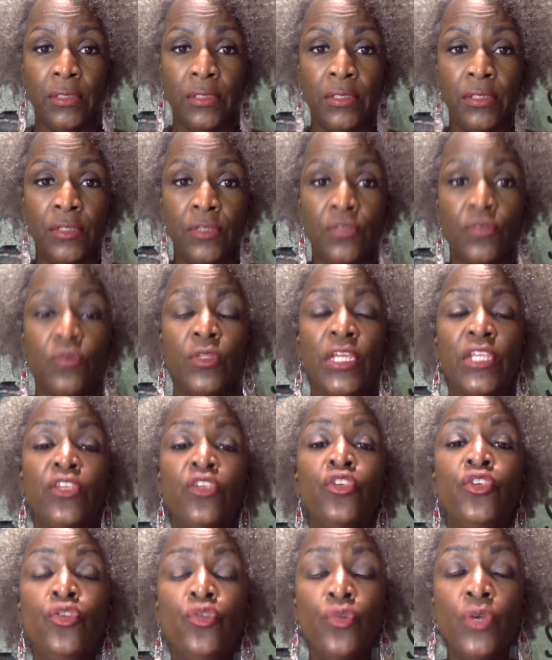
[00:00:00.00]
so that
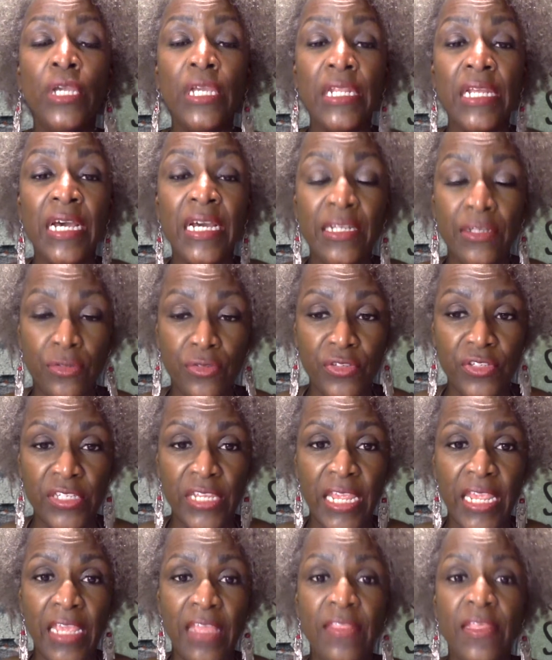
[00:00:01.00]
you can
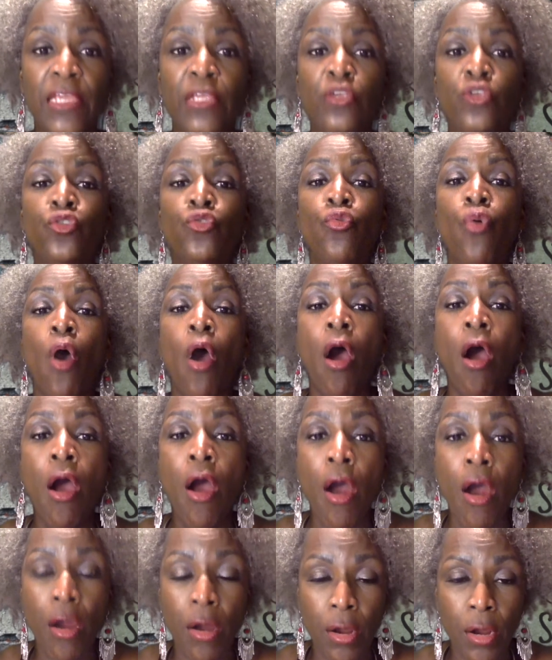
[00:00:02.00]
understand that you
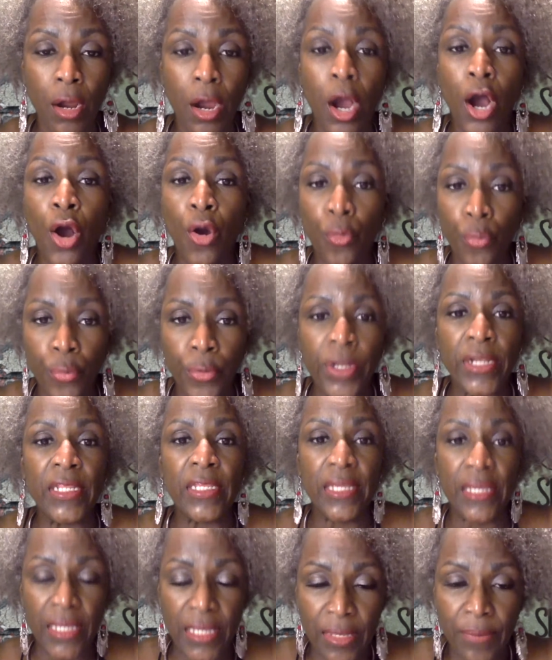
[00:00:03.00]
are
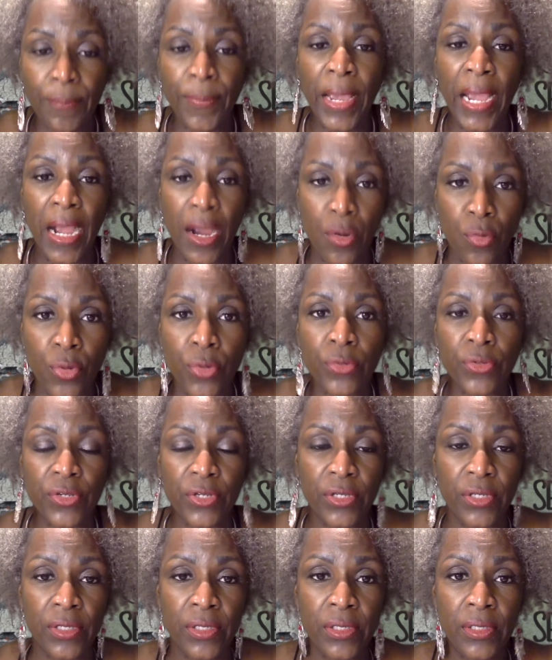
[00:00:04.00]
already empowered.
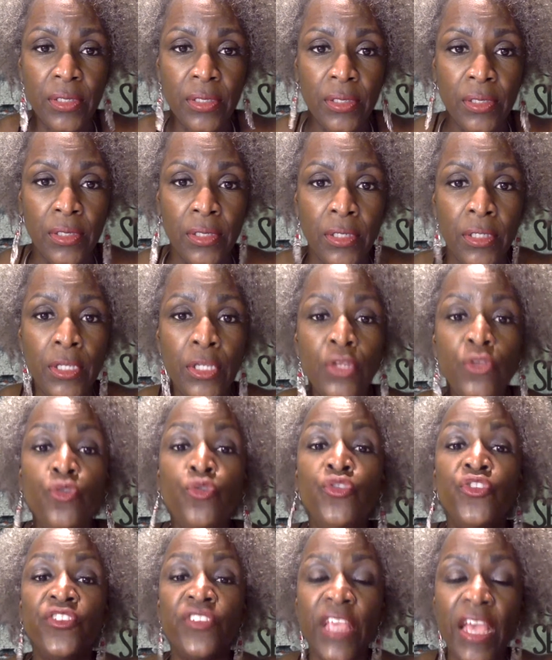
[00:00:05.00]
You
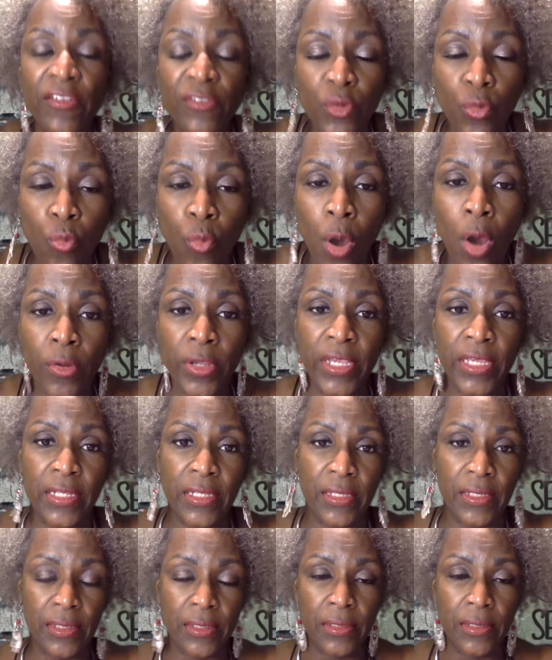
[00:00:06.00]
just have to walk in
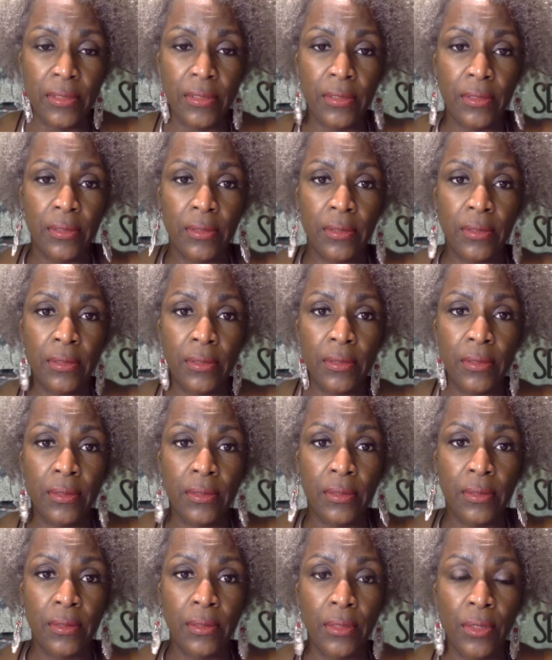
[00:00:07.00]

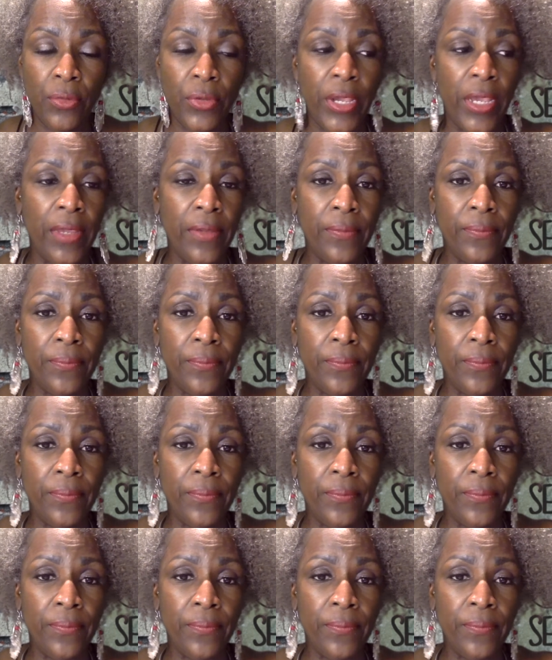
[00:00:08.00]
it. Okay?